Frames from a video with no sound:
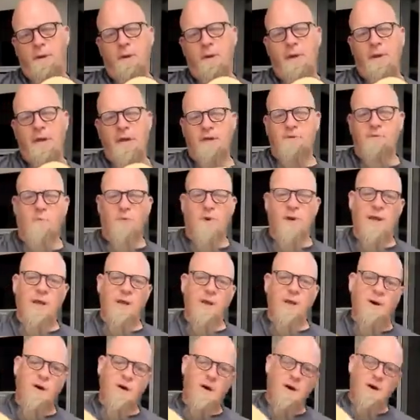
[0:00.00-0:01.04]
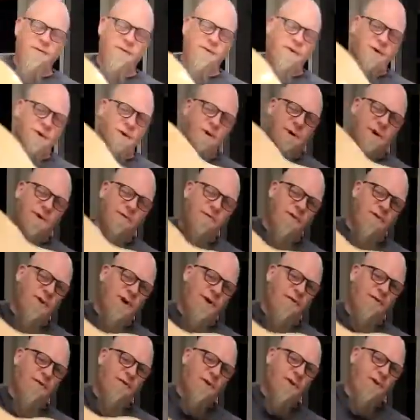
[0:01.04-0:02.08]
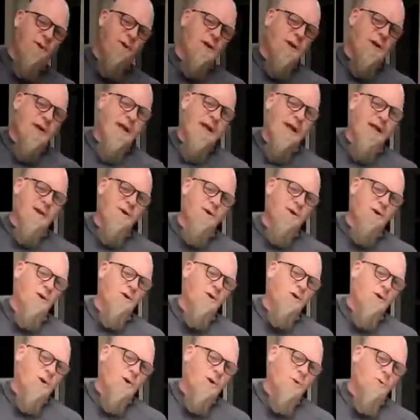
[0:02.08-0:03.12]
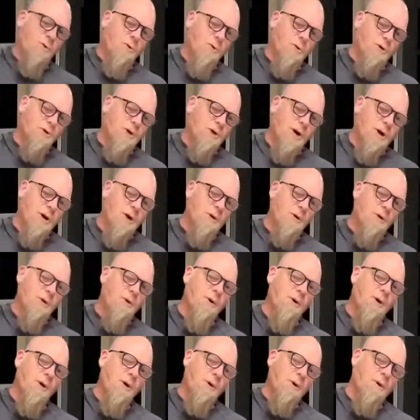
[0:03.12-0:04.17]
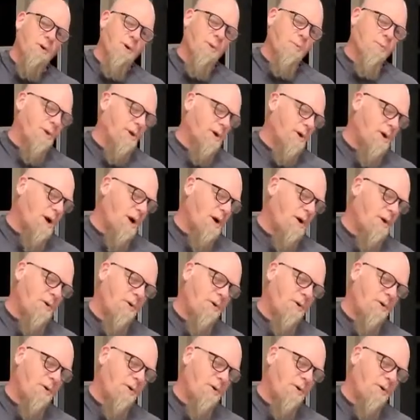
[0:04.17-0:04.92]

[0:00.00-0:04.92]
it's really hard if you have your neck of your guitar horizontal or below